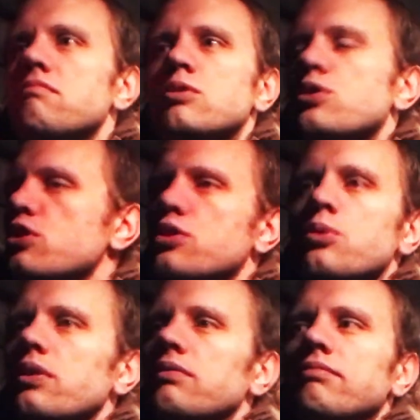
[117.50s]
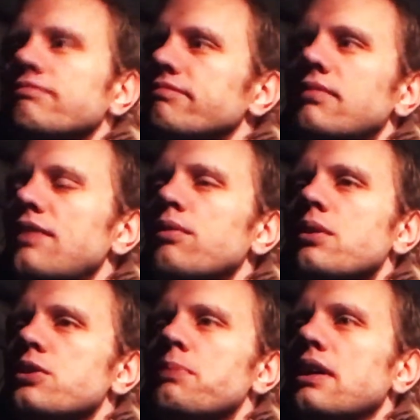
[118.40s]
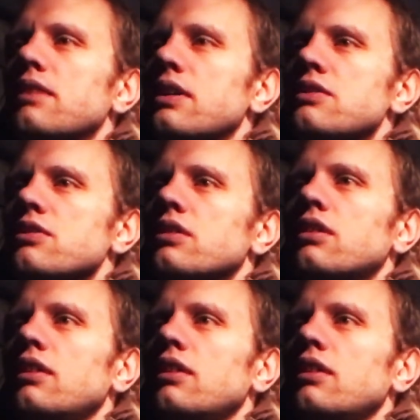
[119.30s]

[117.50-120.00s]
you should just do it. Everyone should make a vector,